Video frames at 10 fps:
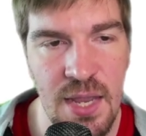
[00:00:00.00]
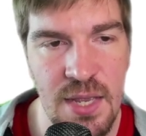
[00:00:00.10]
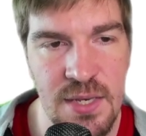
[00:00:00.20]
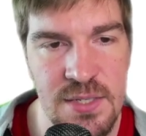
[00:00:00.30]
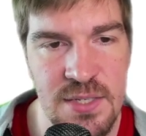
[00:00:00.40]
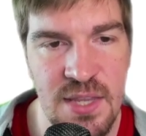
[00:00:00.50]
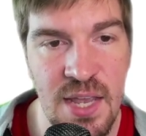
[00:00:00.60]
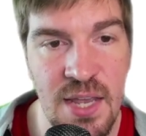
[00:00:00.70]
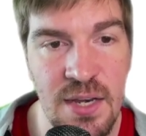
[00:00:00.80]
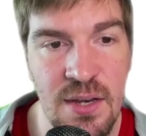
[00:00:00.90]
and
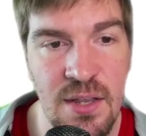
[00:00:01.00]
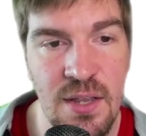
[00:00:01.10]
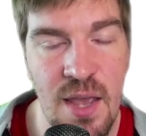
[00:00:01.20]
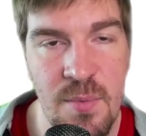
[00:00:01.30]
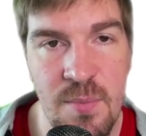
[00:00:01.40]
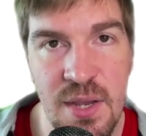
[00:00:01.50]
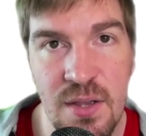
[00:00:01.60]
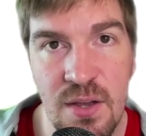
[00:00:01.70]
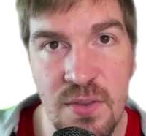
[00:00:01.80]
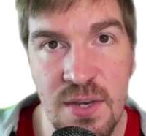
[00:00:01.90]
then I'm going to
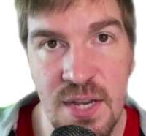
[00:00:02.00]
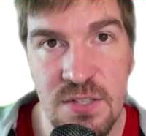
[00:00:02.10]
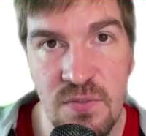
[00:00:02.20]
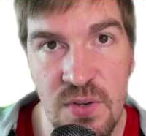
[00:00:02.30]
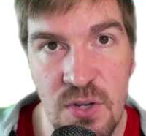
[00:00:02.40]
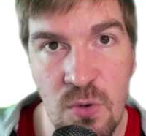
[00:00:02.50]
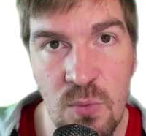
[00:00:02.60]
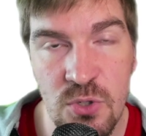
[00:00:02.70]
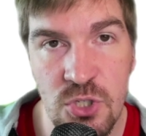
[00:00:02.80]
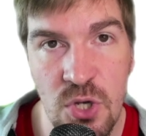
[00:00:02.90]
make the next
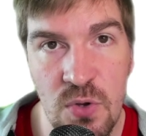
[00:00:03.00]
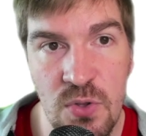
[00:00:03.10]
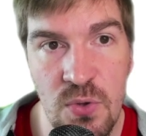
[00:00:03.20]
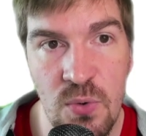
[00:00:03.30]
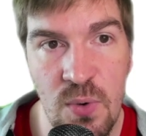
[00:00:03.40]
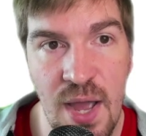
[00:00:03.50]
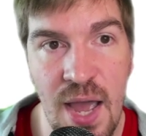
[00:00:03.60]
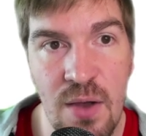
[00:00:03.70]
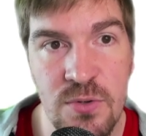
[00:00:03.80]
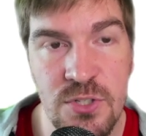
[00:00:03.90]
video will show you
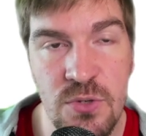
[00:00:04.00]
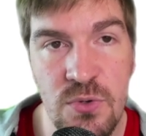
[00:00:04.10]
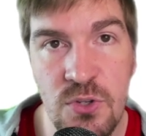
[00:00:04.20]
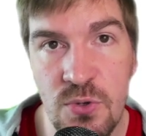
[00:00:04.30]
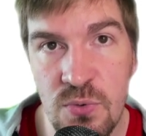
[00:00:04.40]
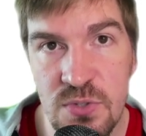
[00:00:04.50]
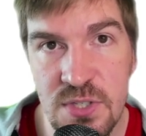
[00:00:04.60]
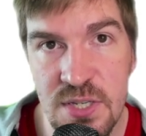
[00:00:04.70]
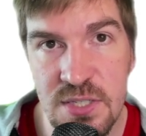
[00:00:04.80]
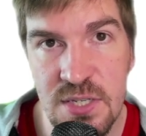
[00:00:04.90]
how to
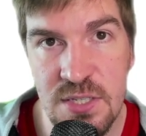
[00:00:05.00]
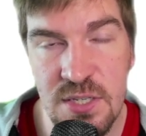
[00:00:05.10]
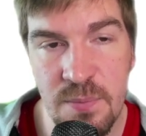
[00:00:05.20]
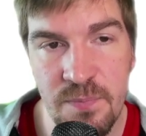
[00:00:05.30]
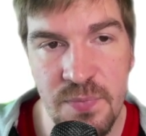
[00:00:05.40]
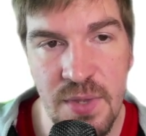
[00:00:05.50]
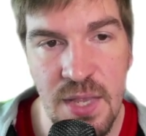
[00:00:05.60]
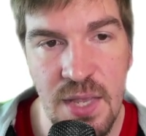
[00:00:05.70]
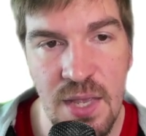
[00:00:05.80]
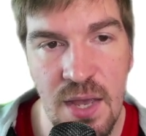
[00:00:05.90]
use this system
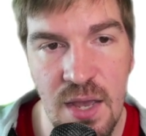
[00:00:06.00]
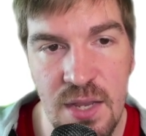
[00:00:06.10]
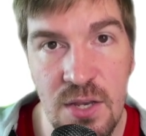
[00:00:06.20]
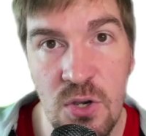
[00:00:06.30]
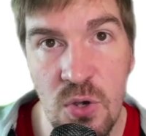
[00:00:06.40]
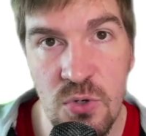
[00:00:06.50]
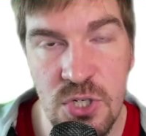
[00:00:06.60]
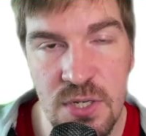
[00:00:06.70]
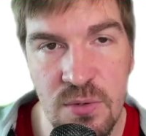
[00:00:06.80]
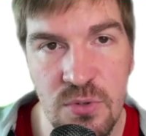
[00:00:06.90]
in
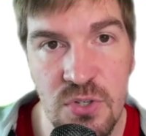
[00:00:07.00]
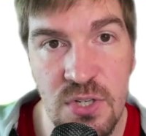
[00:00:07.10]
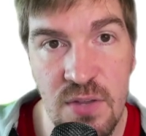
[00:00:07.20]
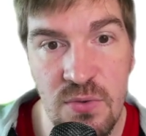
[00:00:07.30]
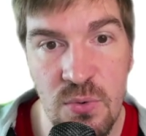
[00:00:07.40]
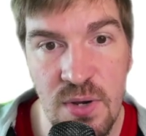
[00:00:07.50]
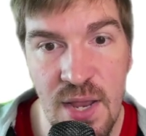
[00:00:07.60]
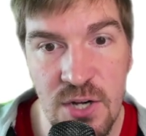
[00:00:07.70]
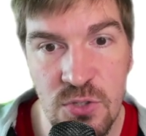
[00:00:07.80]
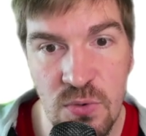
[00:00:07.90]
Notion. It will give you
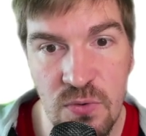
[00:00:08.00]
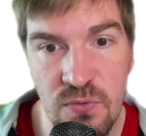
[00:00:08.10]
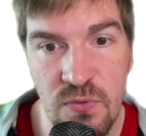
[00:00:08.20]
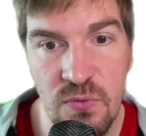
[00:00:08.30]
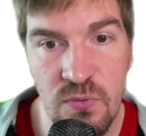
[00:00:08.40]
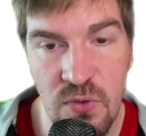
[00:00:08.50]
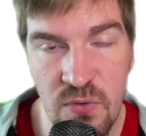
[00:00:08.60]
an actual